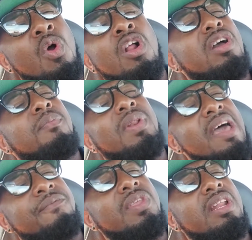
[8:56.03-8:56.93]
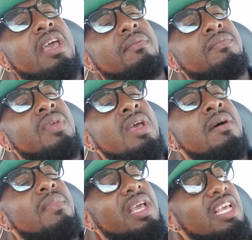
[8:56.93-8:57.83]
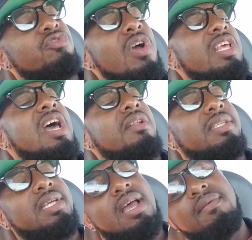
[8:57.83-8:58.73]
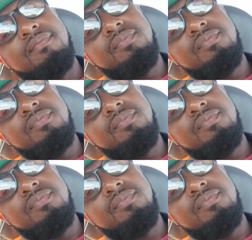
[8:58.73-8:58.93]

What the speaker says: World Cup left in him. But he's running out of time.